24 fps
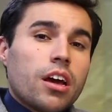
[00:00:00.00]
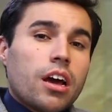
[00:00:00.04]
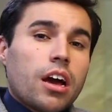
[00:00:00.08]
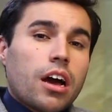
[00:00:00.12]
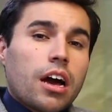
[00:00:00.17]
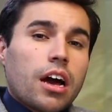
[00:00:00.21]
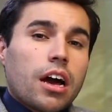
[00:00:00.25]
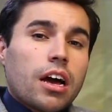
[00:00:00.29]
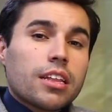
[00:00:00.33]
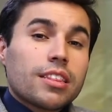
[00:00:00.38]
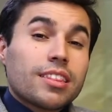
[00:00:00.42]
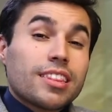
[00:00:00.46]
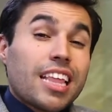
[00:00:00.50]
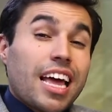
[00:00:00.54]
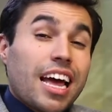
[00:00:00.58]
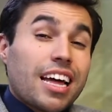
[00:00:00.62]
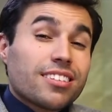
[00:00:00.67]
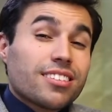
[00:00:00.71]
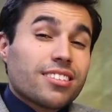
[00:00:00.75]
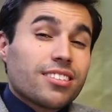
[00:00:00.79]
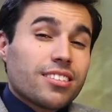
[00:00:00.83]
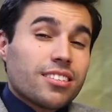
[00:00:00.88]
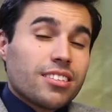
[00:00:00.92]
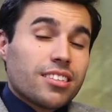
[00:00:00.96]

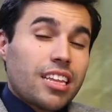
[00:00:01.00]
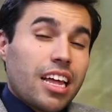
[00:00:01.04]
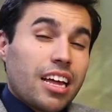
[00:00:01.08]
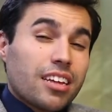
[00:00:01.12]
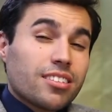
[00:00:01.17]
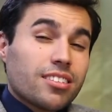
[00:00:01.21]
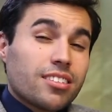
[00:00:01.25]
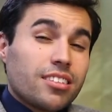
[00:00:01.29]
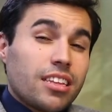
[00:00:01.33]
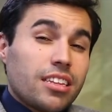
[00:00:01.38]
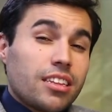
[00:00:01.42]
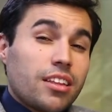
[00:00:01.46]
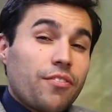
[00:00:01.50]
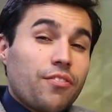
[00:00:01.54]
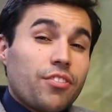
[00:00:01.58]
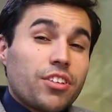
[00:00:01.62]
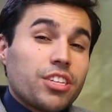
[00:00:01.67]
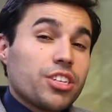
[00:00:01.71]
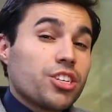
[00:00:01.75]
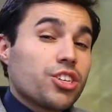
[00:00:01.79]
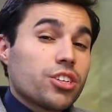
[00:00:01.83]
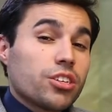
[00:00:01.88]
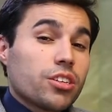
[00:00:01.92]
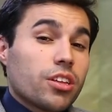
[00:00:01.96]
That's the
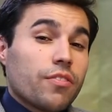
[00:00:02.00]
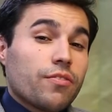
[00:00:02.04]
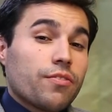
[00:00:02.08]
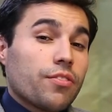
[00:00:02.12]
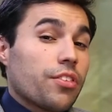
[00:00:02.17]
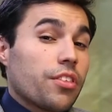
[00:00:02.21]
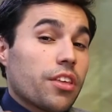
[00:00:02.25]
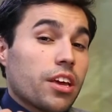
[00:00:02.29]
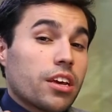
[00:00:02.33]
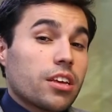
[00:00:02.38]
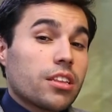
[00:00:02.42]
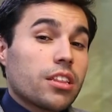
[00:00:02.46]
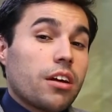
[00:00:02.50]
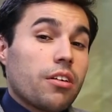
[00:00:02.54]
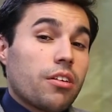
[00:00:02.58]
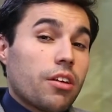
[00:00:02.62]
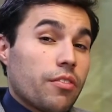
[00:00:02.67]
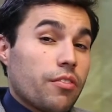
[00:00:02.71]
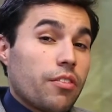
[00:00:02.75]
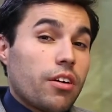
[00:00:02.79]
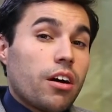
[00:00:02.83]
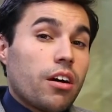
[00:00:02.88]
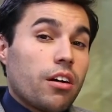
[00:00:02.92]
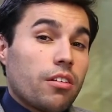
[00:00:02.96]
definition of thinking
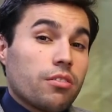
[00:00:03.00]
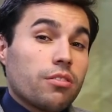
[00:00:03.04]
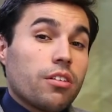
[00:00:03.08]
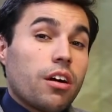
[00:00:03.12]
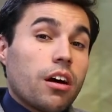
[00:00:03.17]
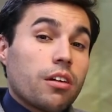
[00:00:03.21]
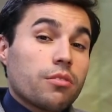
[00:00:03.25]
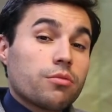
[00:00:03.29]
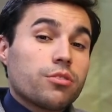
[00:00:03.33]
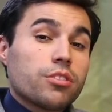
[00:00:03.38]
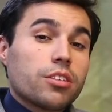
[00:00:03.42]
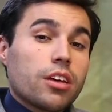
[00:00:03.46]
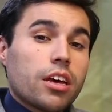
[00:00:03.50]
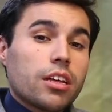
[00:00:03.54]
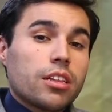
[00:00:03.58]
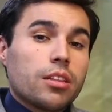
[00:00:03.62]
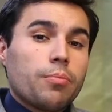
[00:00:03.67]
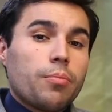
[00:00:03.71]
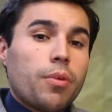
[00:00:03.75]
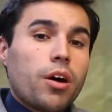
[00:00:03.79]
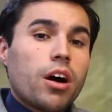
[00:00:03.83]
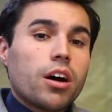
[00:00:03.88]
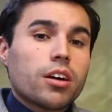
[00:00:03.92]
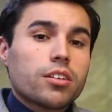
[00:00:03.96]
outside
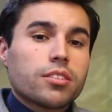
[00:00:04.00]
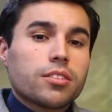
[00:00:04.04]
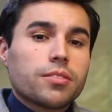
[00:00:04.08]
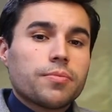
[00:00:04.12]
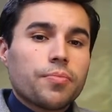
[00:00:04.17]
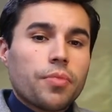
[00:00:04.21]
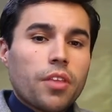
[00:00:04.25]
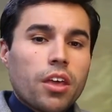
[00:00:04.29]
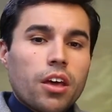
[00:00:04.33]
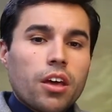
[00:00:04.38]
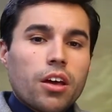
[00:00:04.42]
the box.